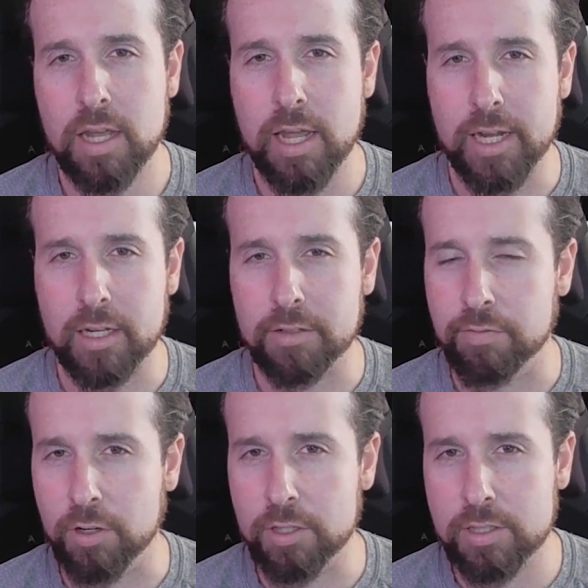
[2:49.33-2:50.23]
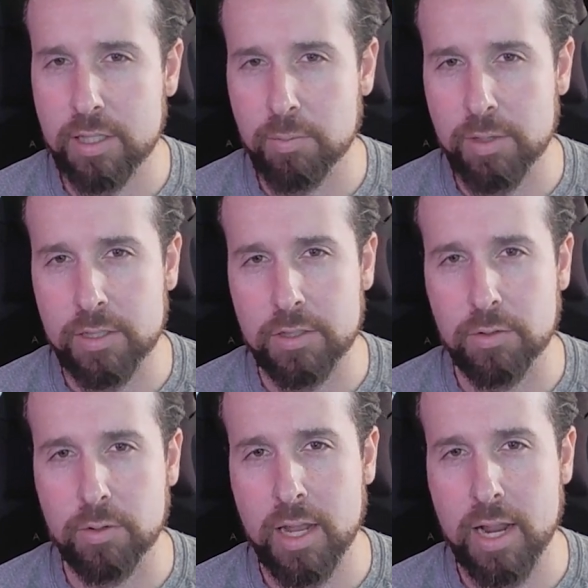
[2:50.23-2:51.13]
and converts them
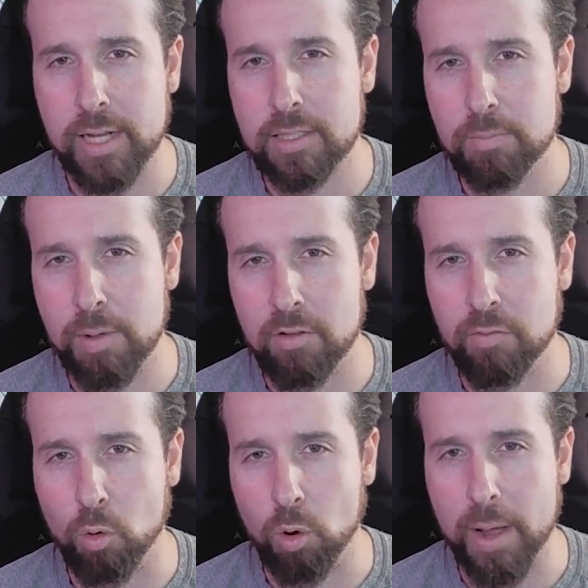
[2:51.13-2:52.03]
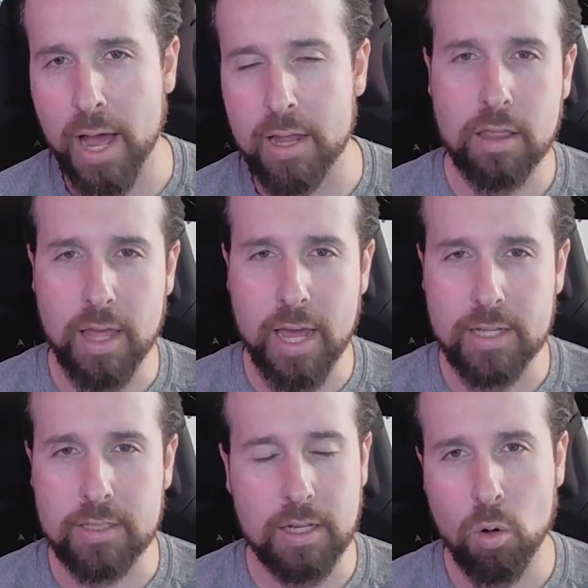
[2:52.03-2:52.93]
into an XML format
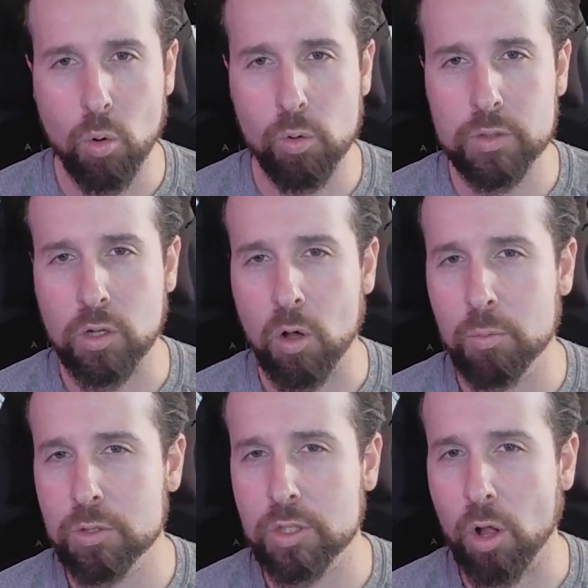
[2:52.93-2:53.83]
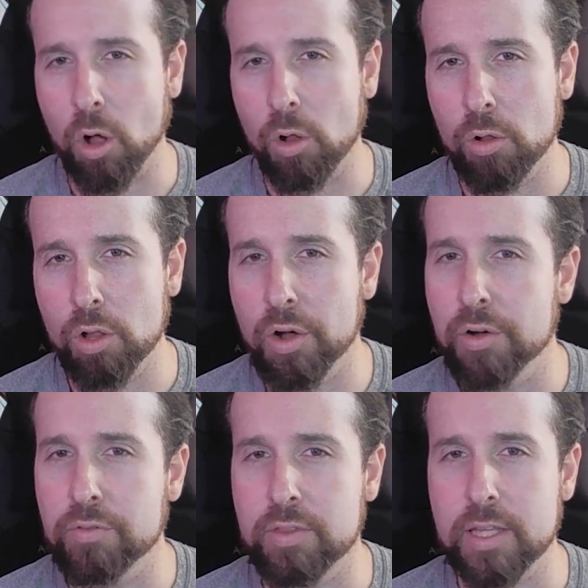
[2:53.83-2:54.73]
that holds almost all
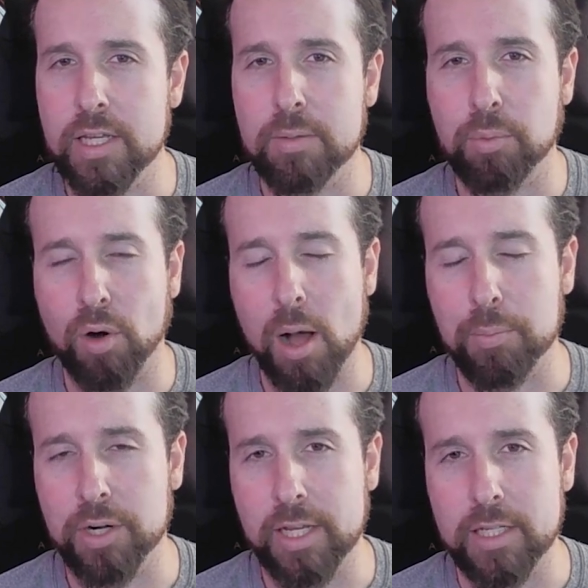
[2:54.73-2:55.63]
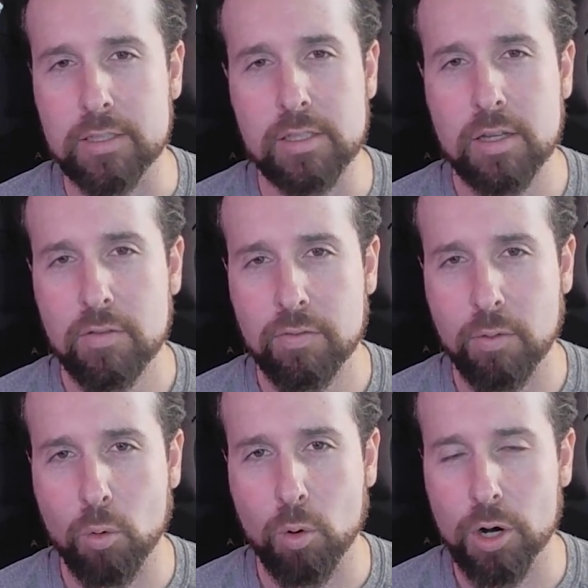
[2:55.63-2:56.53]
of the properties
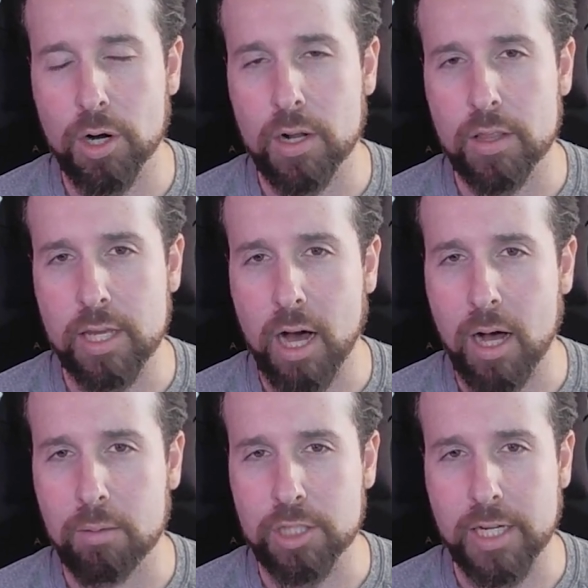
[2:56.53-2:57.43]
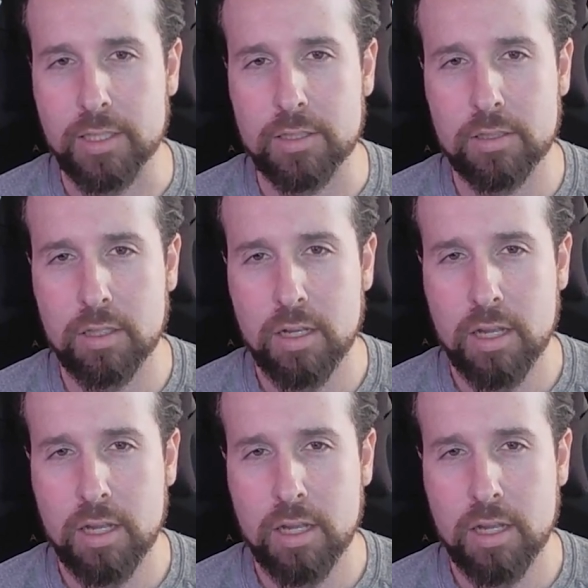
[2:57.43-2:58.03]
for the objects.